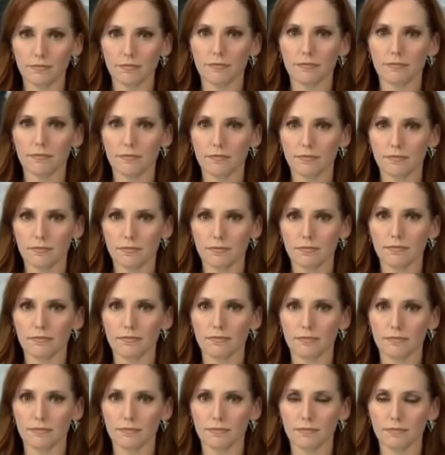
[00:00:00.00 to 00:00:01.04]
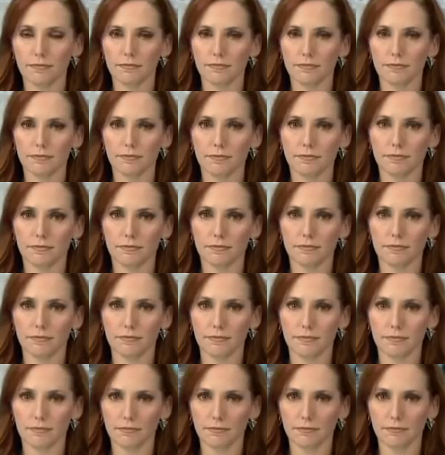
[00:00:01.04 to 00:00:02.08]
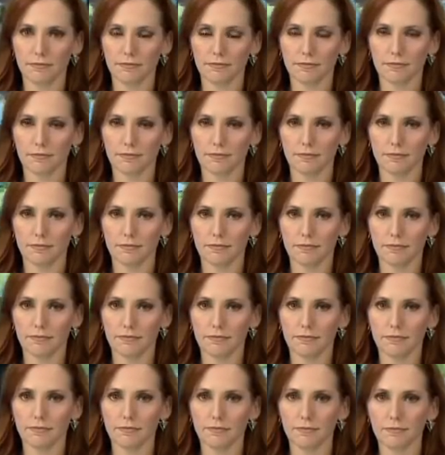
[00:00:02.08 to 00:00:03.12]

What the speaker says: (not speaking)